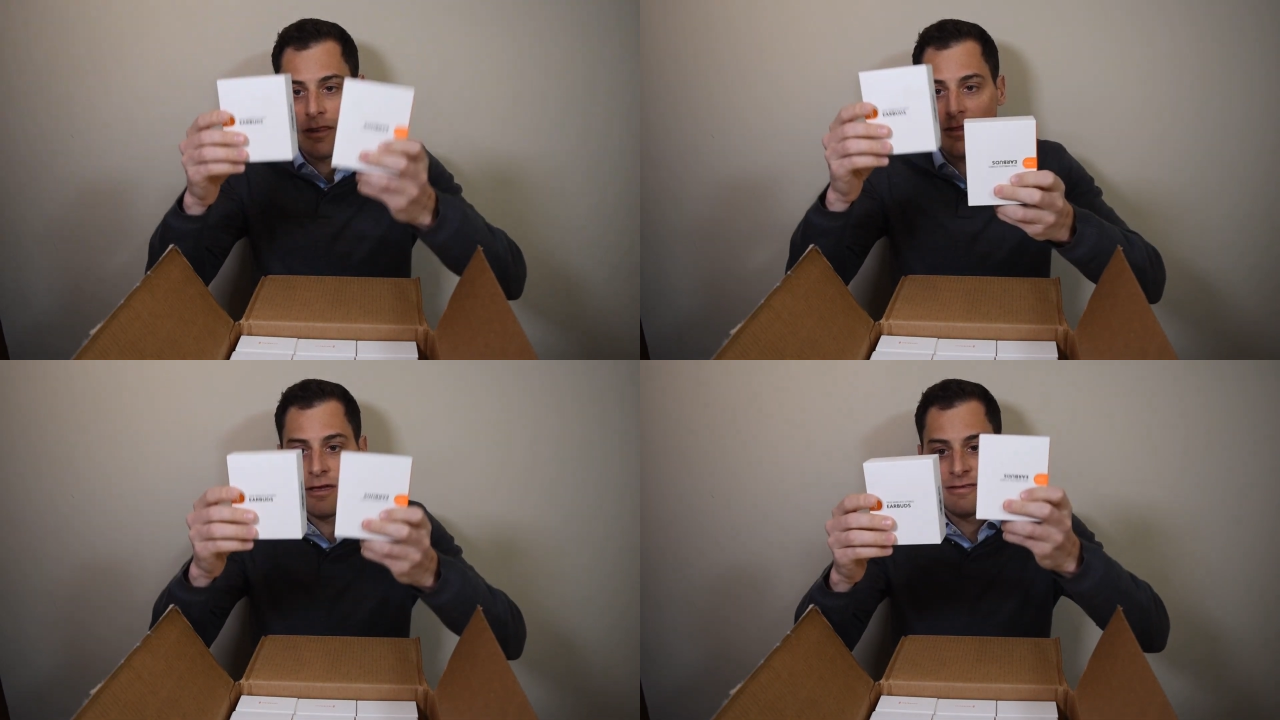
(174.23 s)

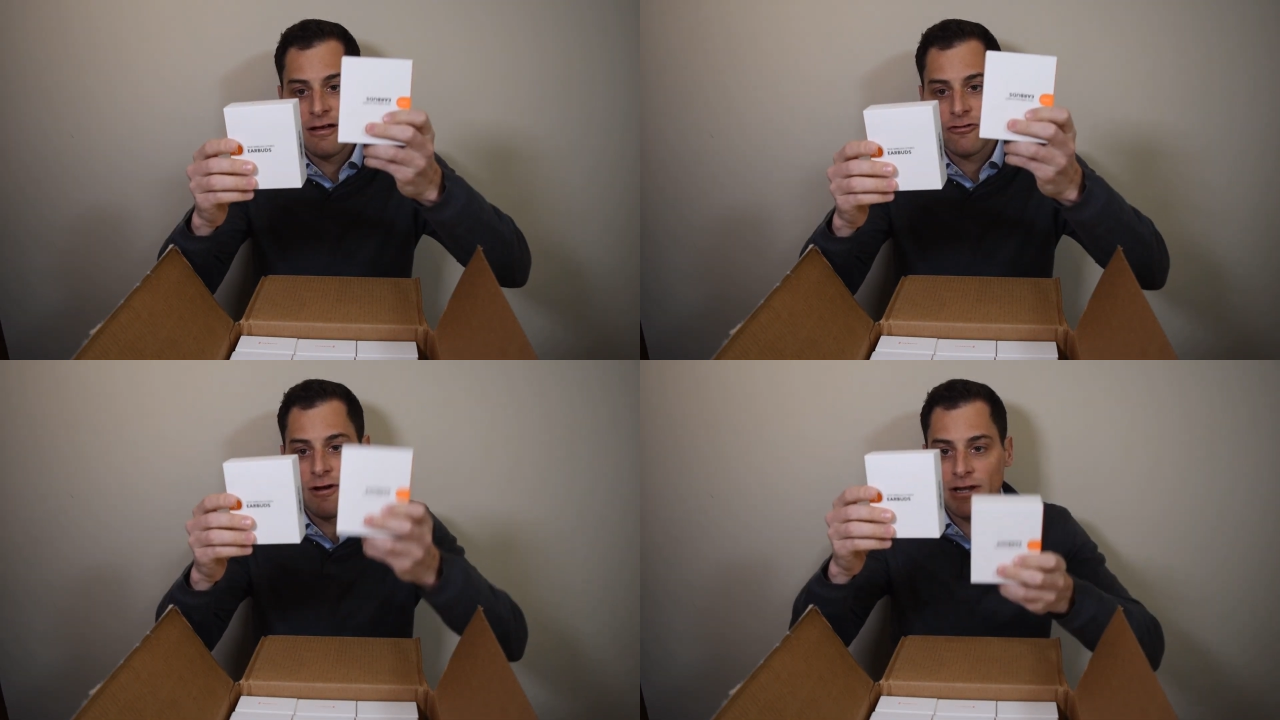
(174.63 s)
the
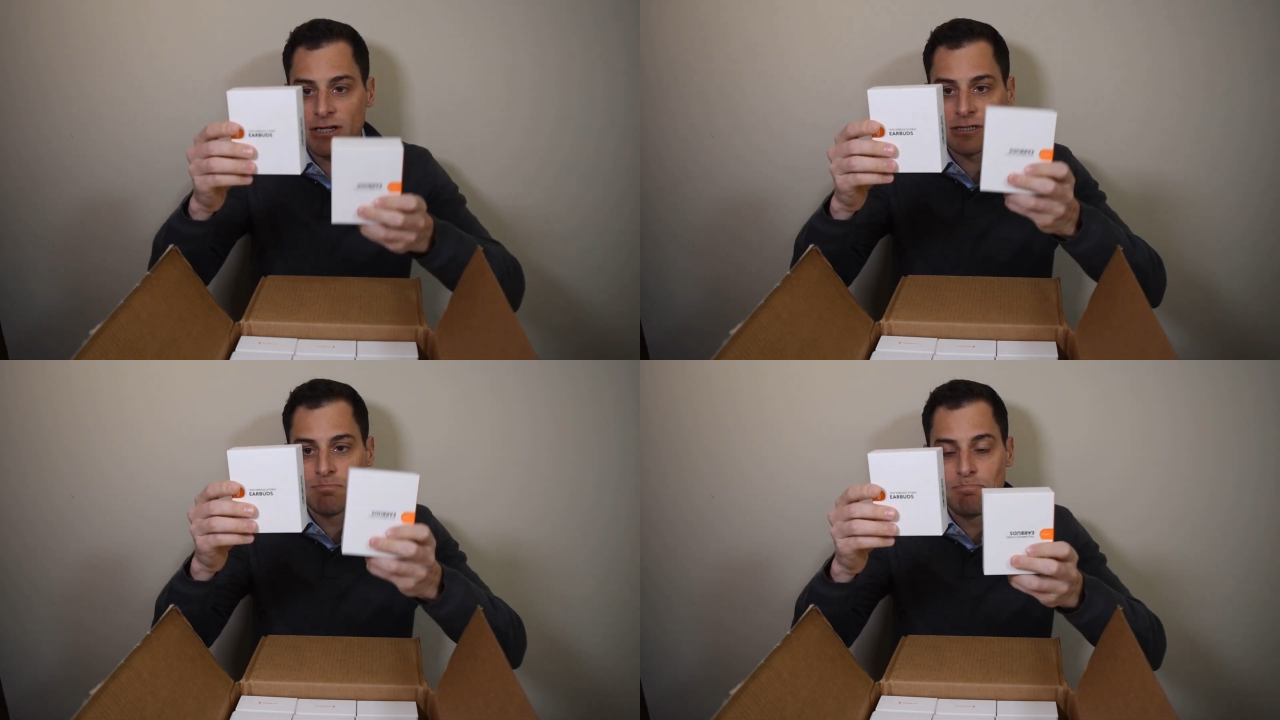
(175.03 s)

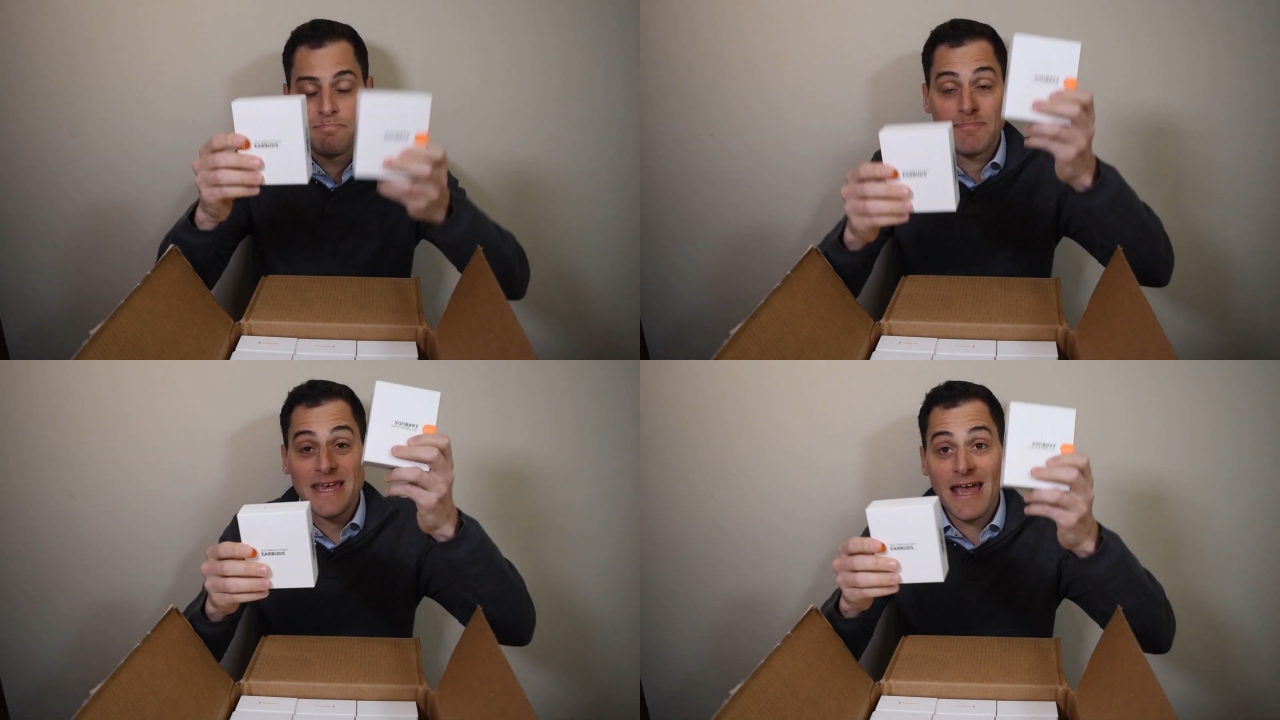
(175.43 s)
TaoTronics
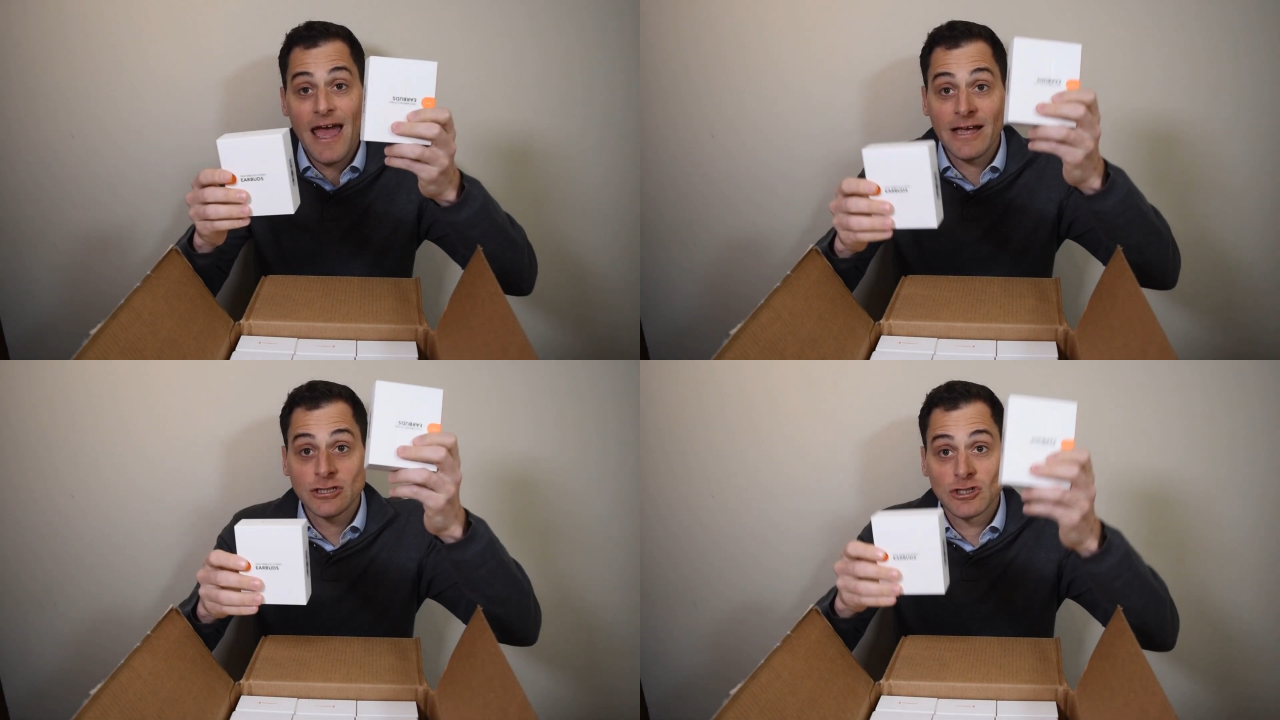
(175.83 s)

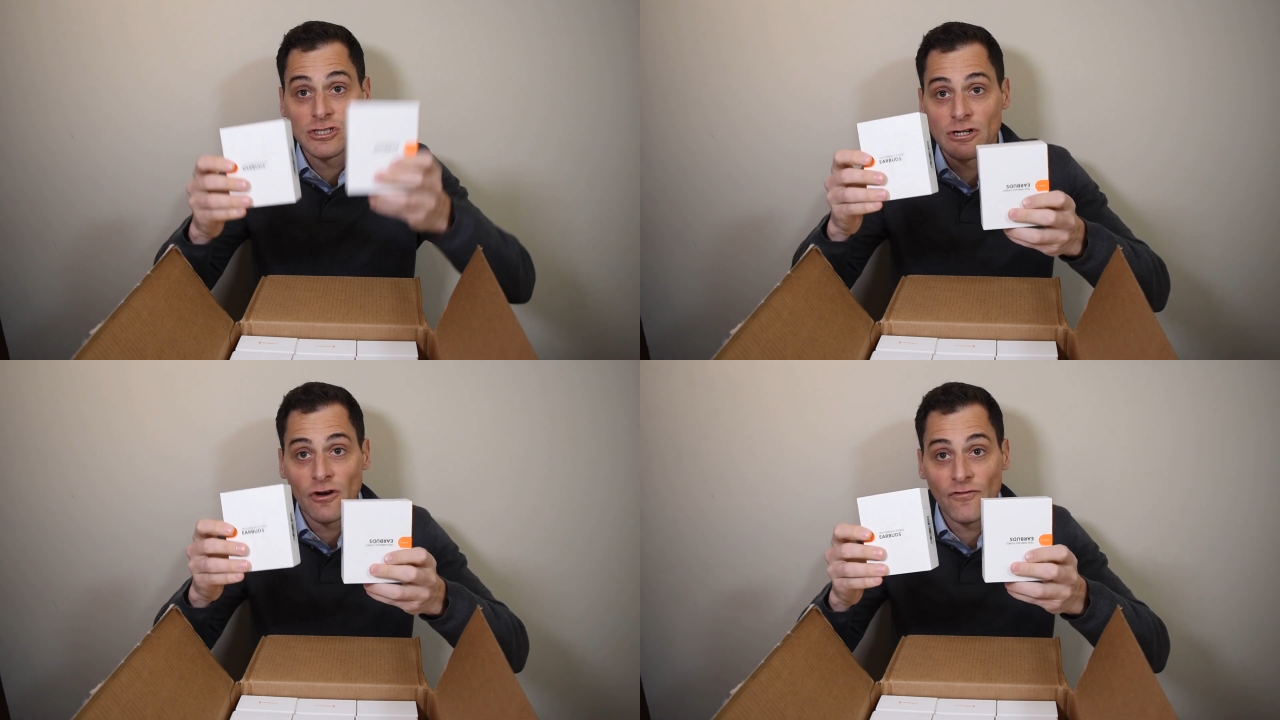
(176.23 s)

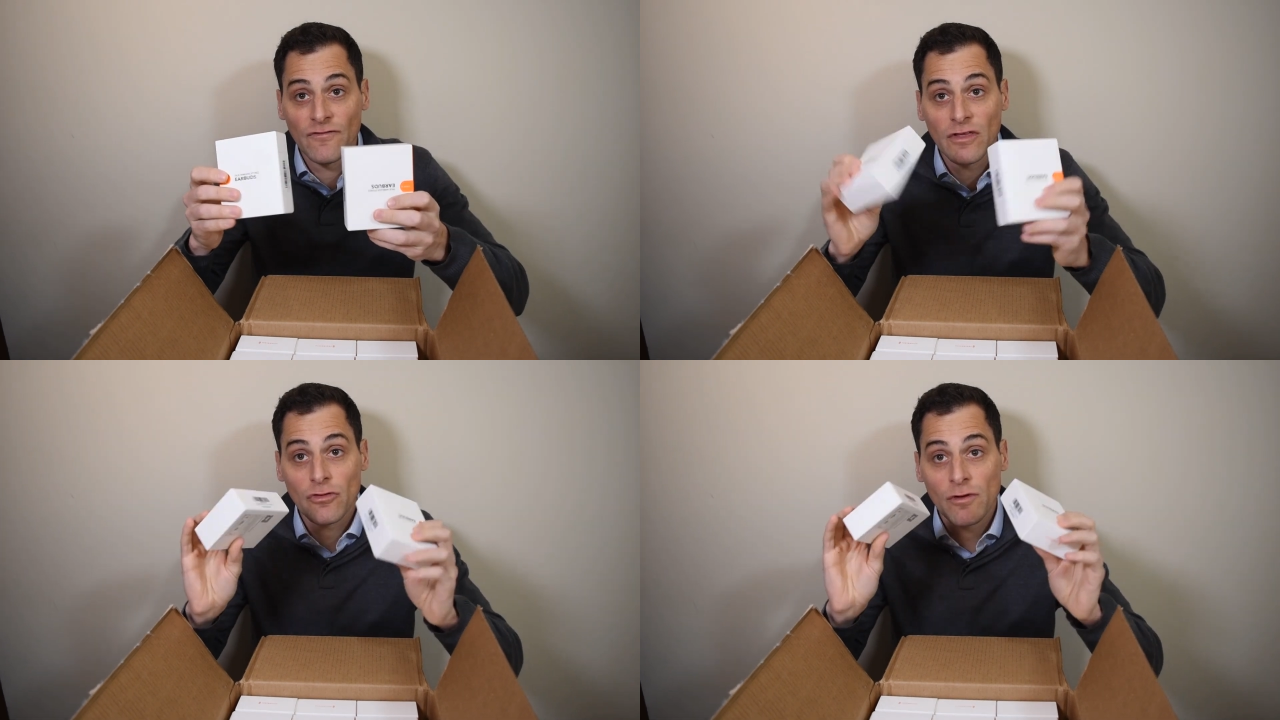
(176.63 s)

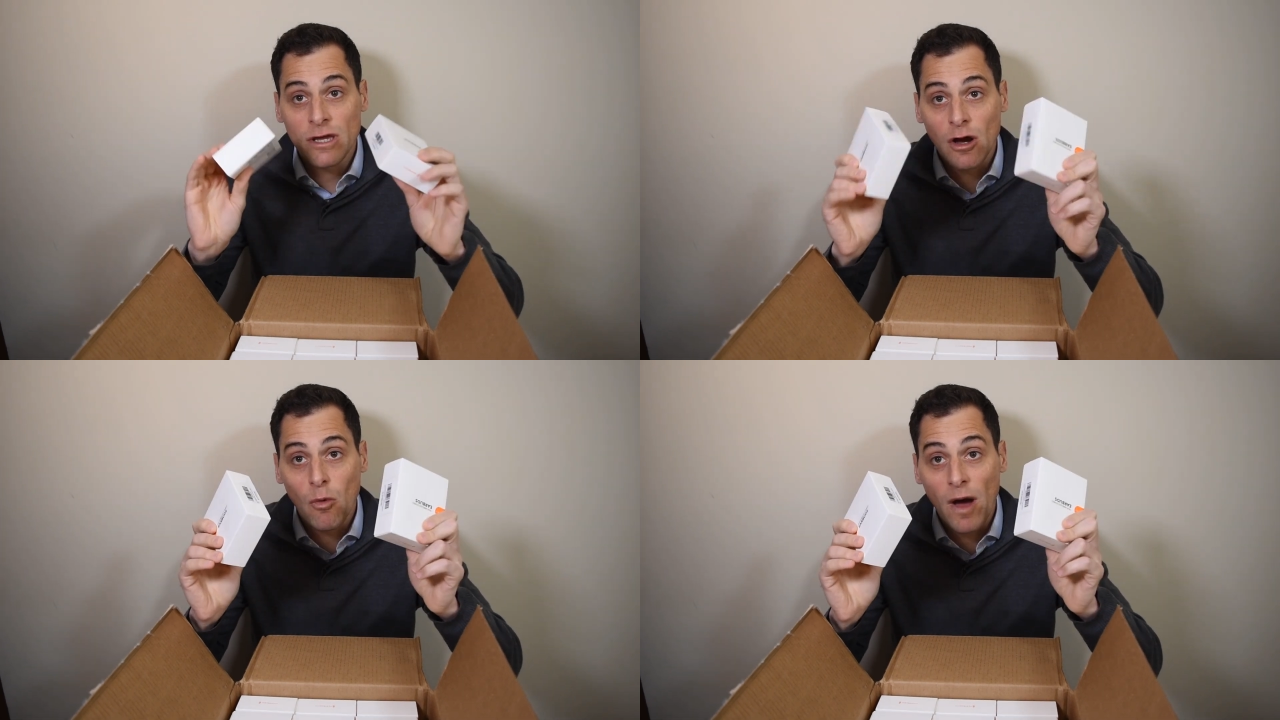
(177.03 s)

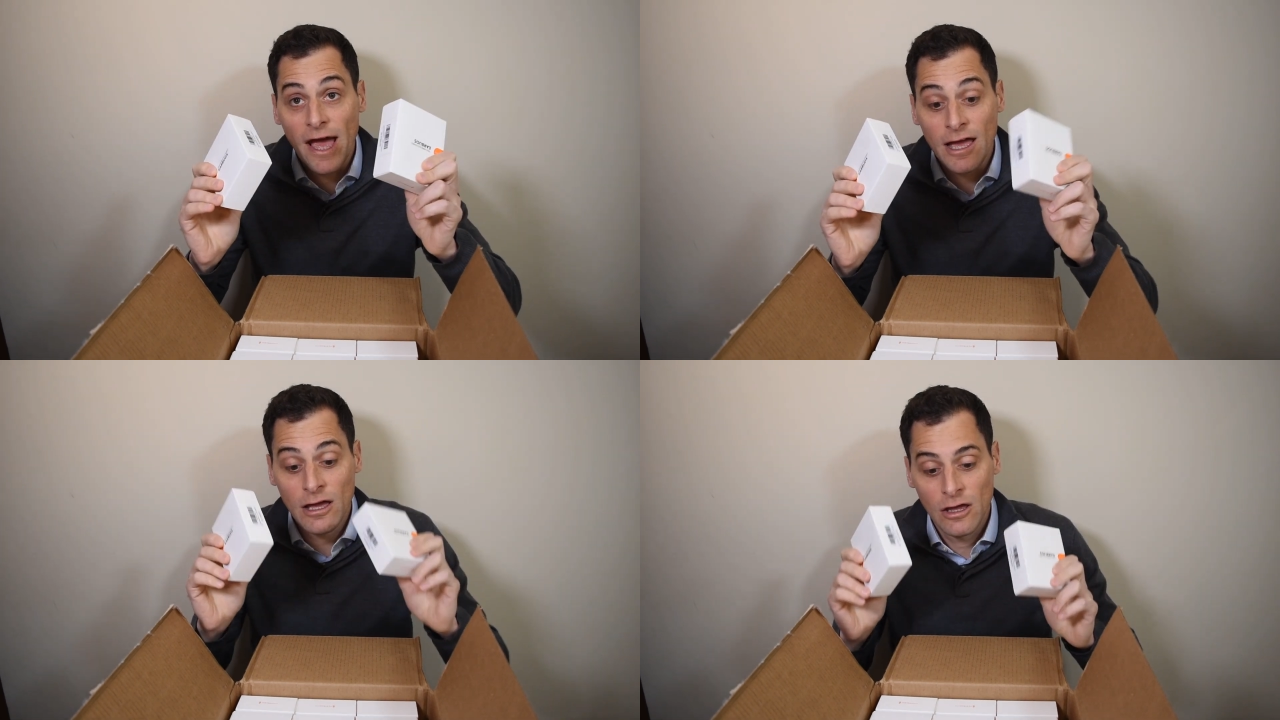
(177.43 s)
BH053
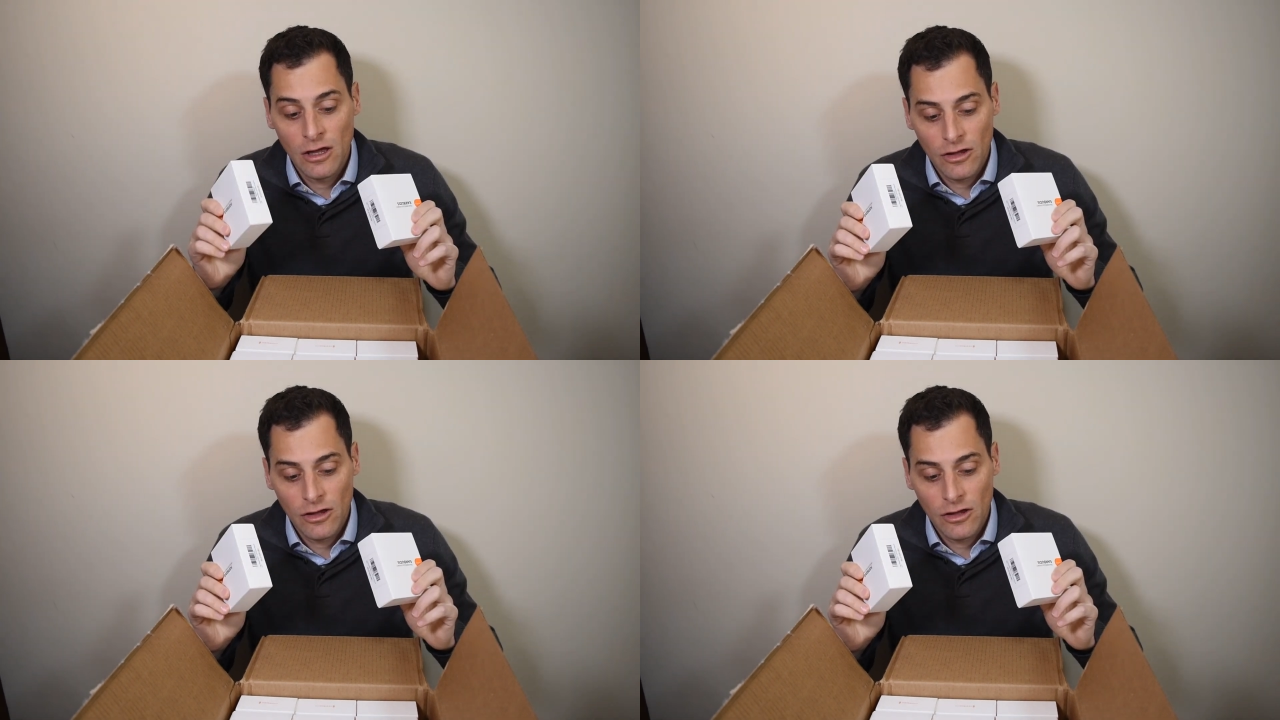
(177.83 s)
away